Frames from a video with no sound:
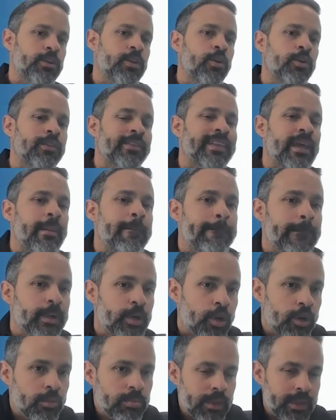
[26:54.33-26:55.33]
The
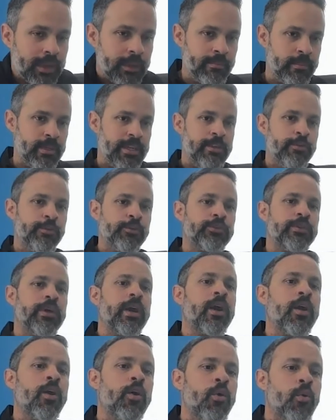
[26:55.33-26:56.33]
problem years
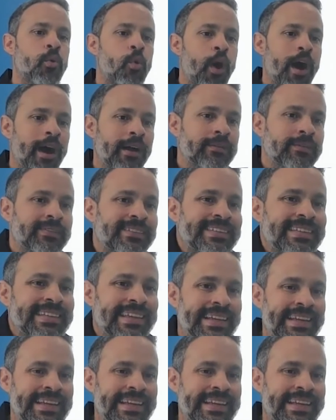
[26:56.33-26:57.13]
ago was